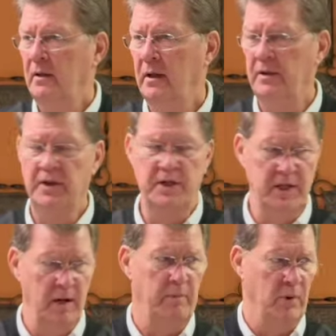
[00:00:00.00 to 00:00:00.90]

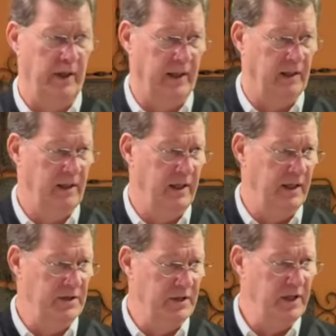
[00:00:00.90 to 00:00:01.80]
It
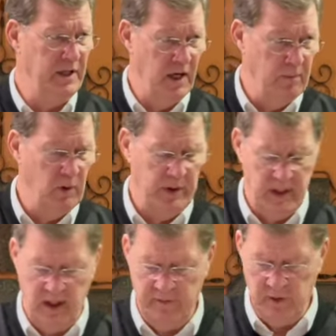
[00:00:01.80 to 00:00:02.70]
is the numbering
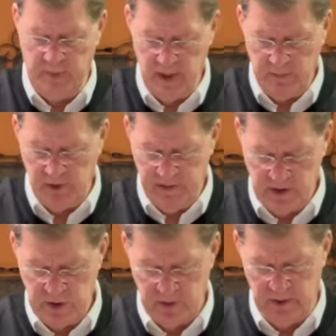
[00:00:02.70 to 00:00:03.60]
of the people of
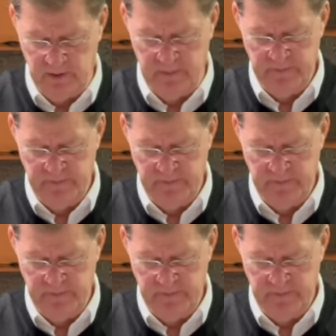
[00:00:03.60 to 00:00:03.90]
Israel.